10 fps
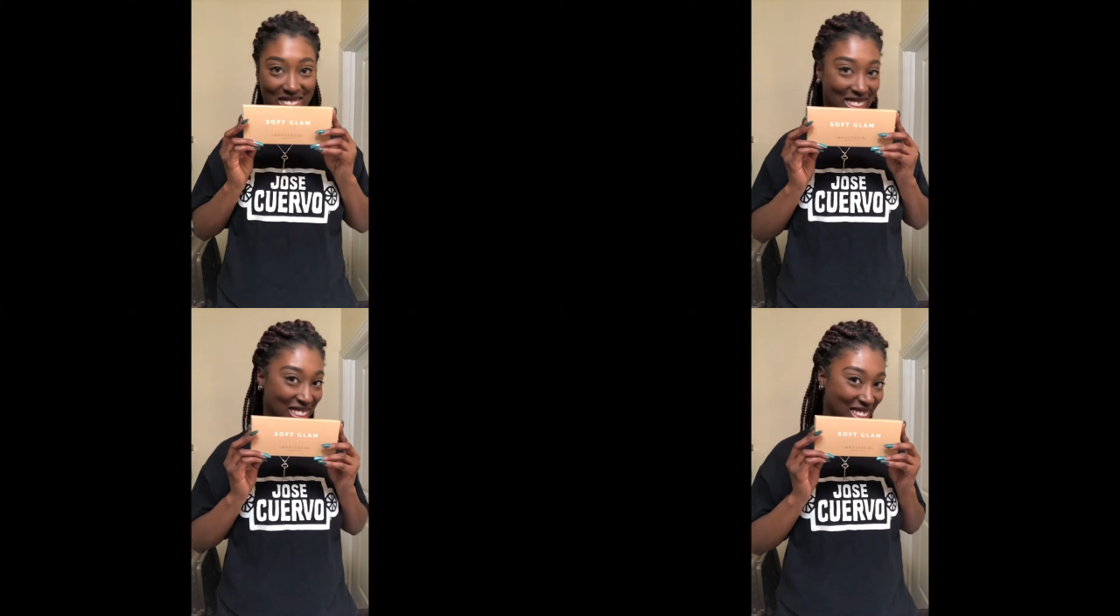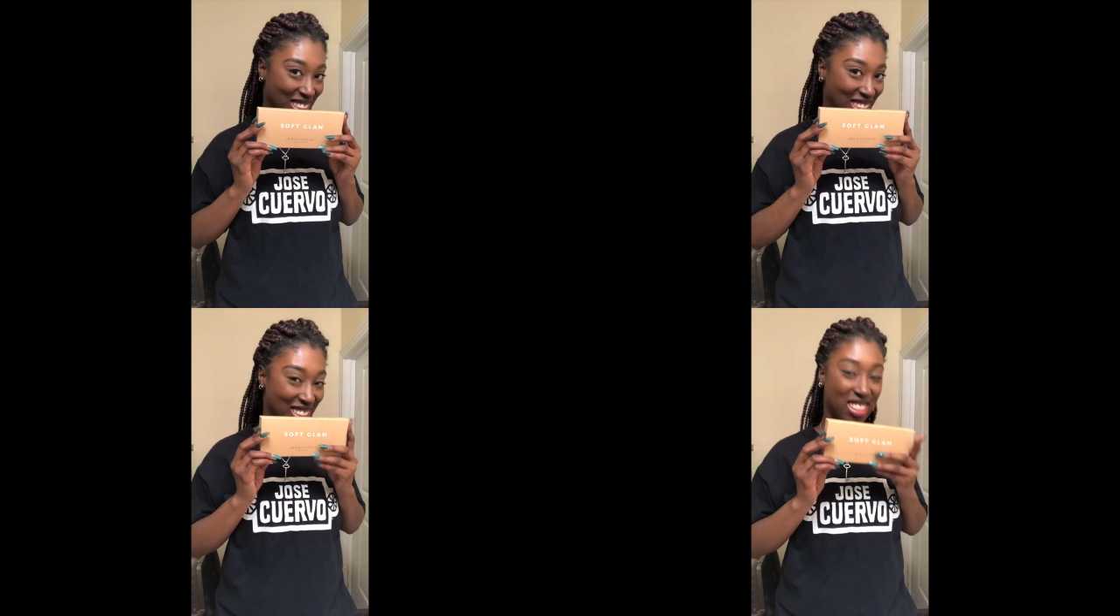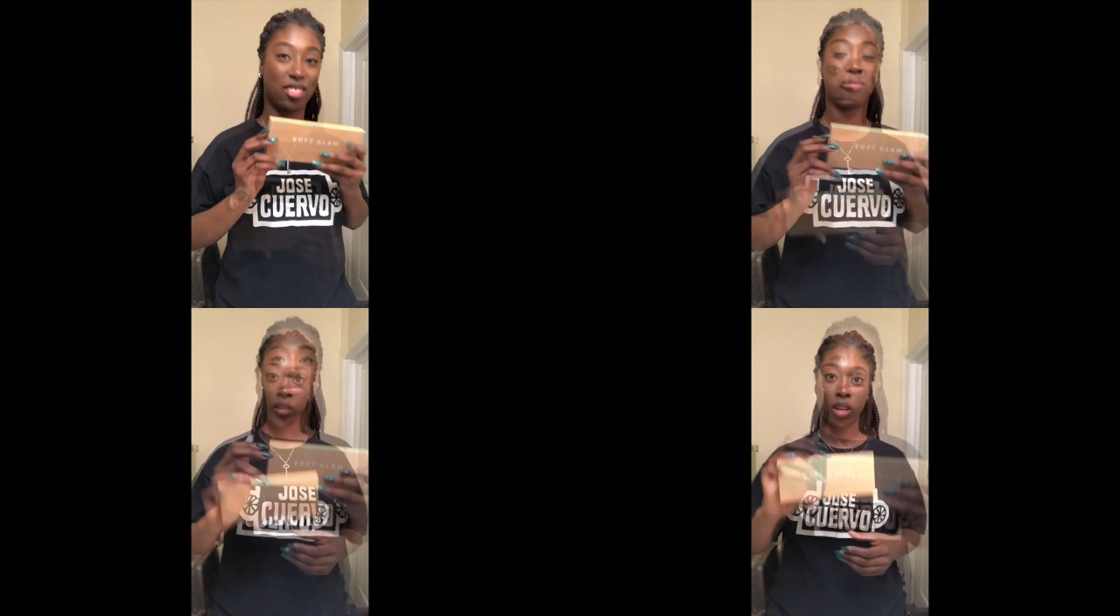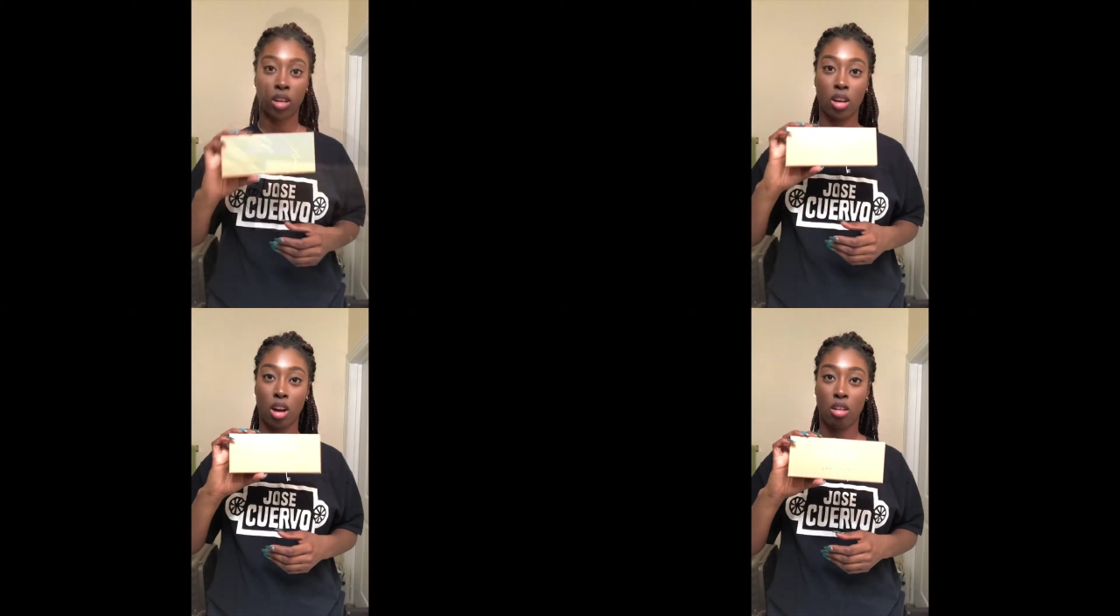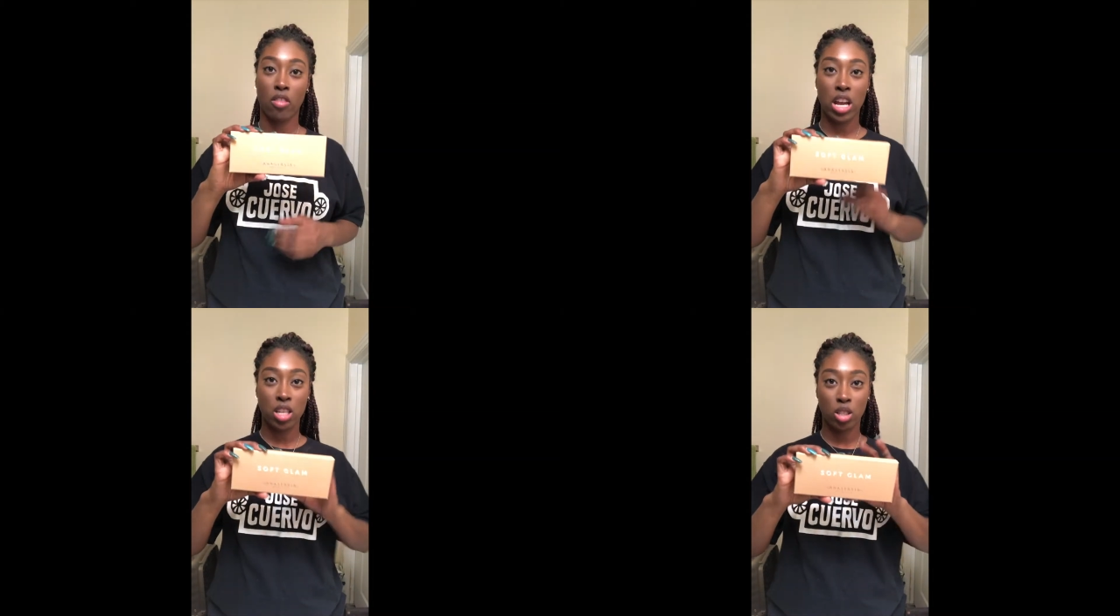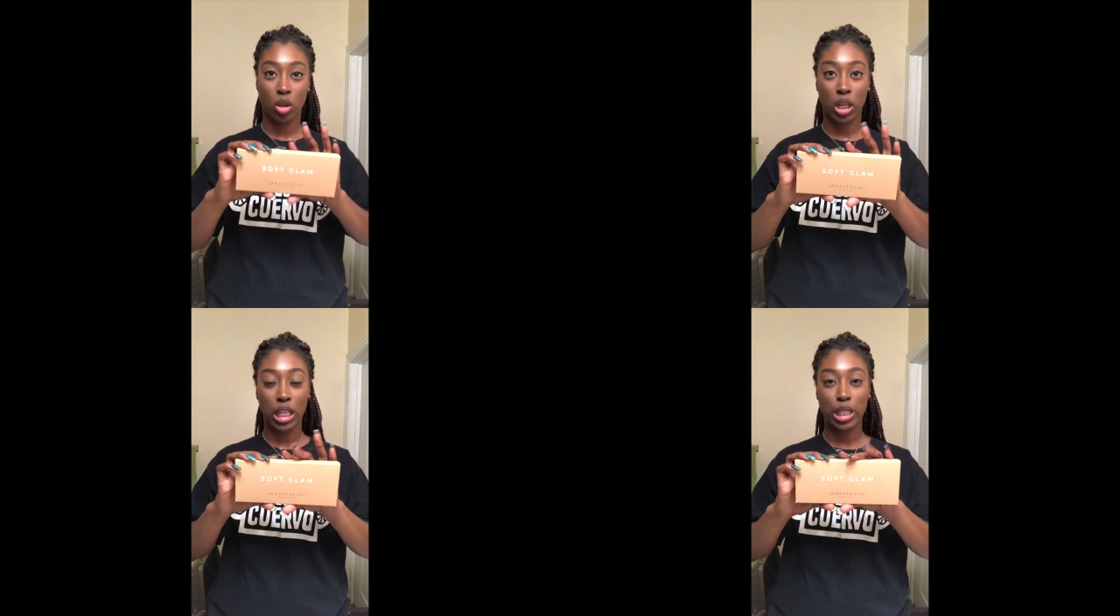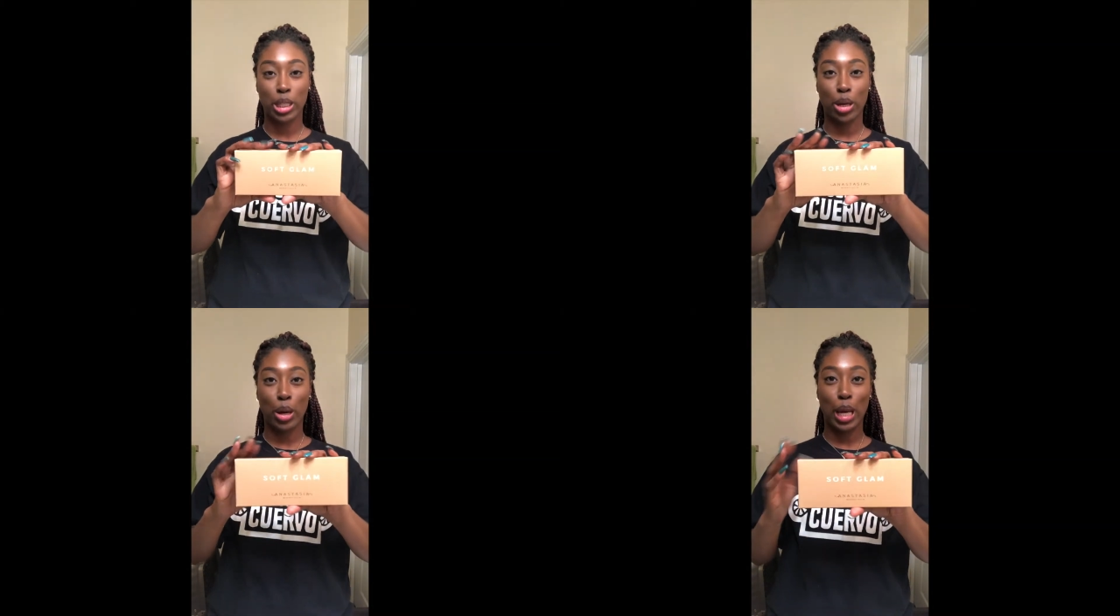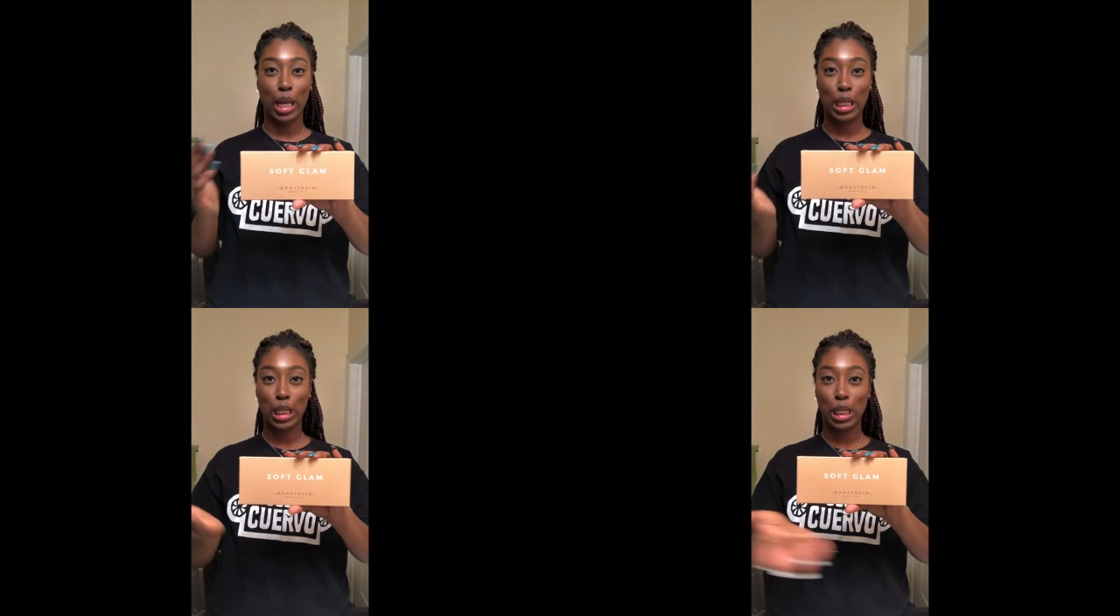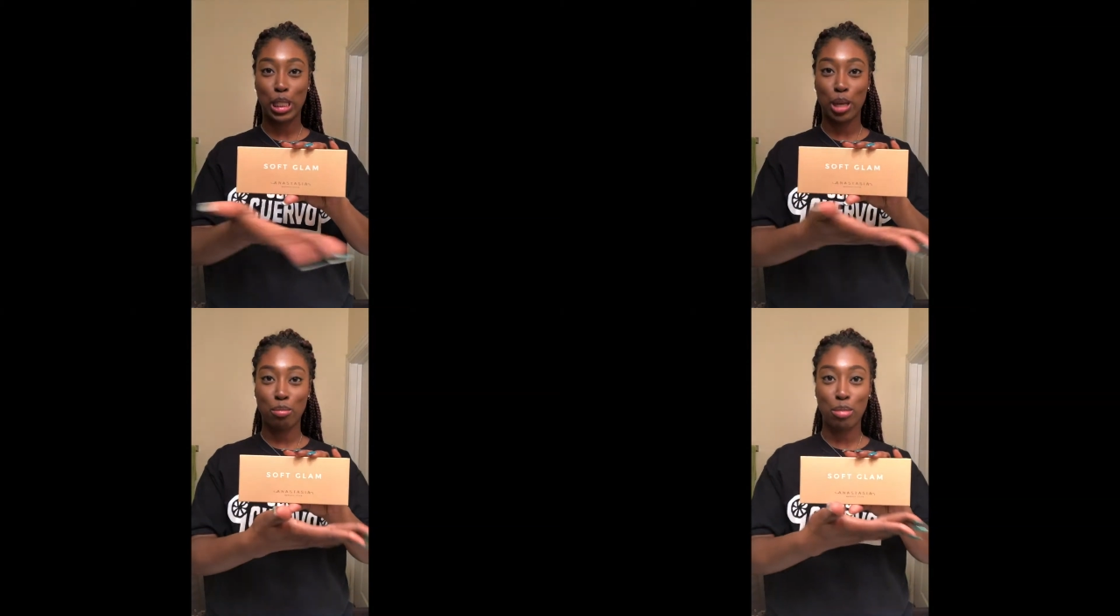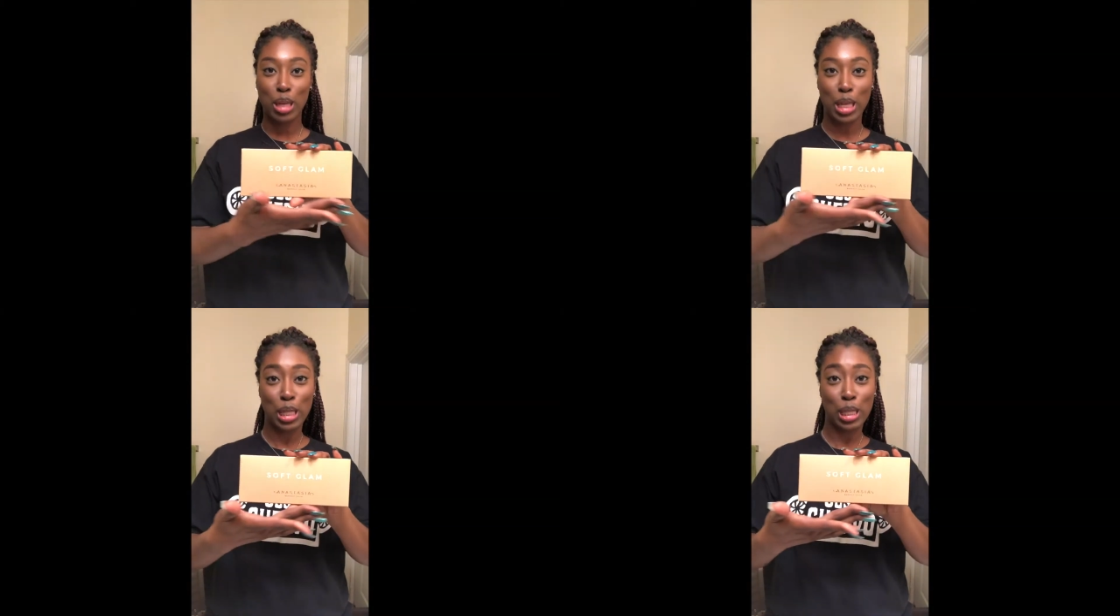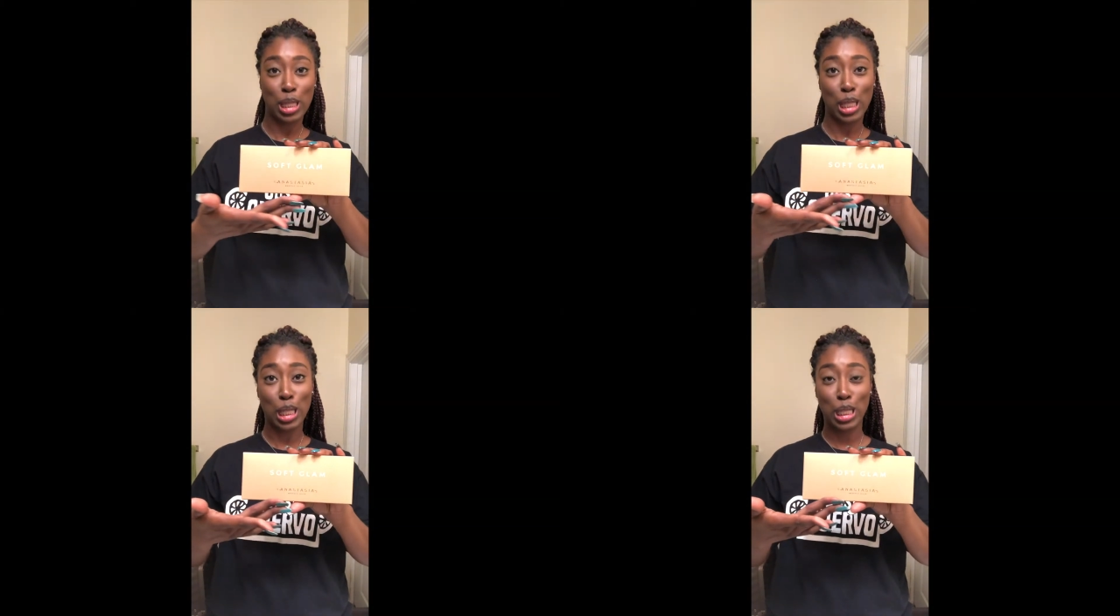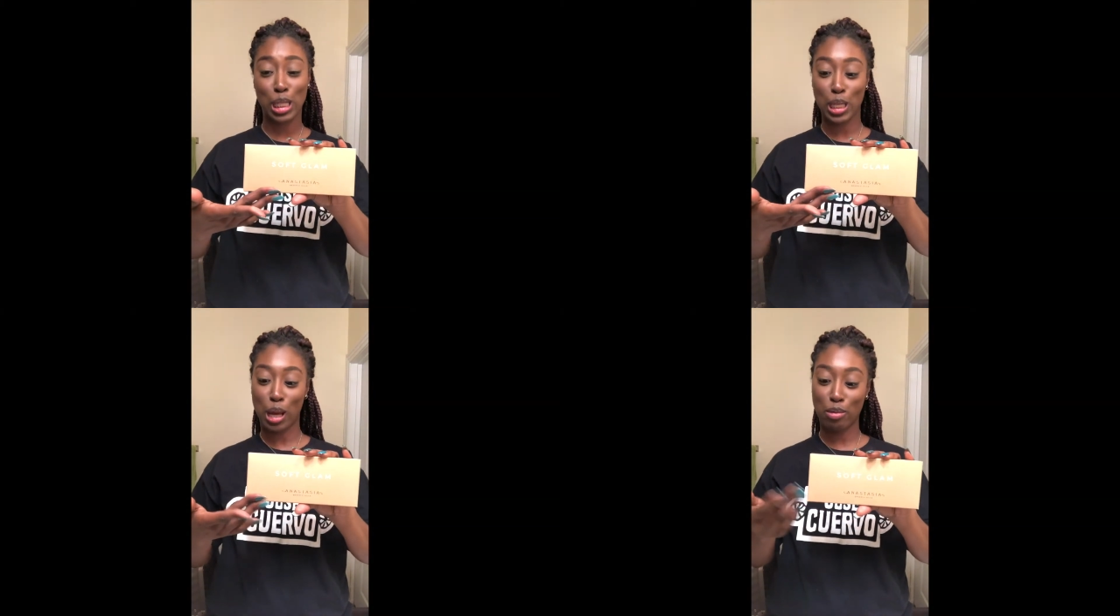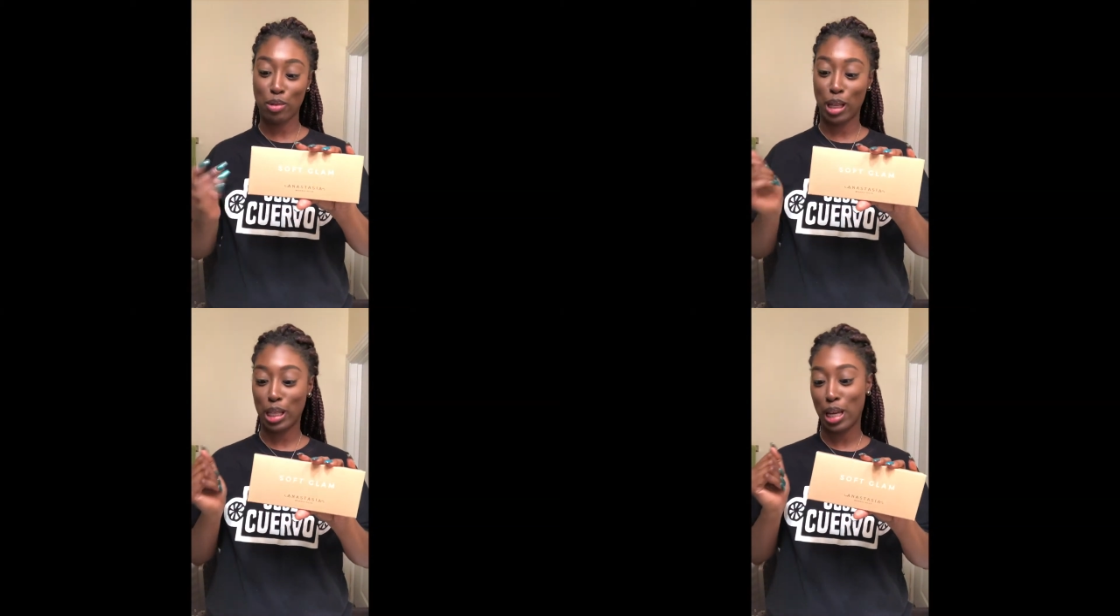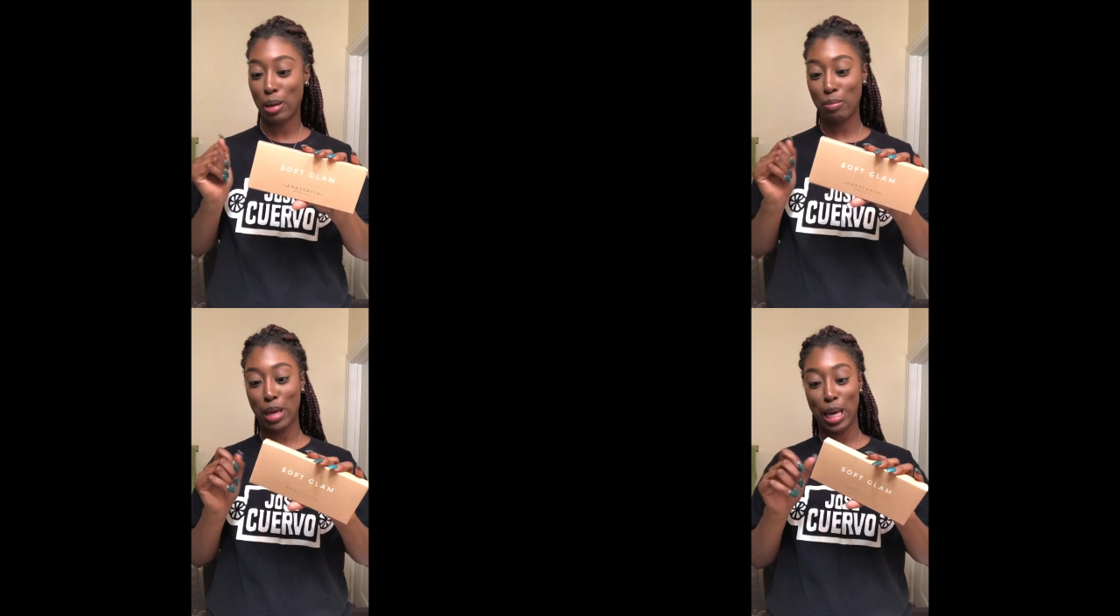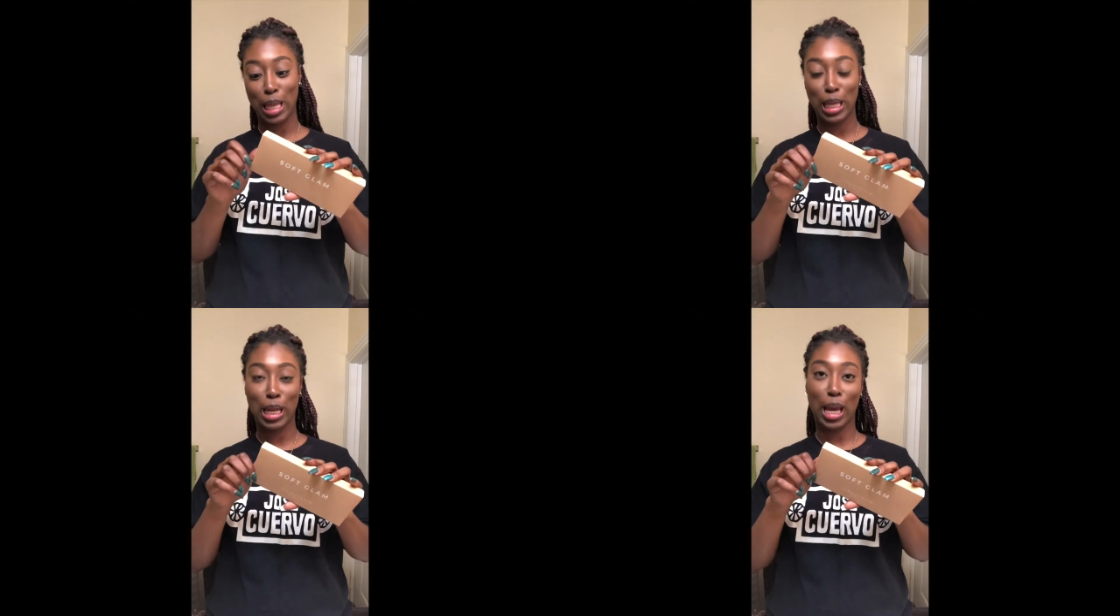Hey. All right, so let's go ahead and jump into the Soft Glam Palette.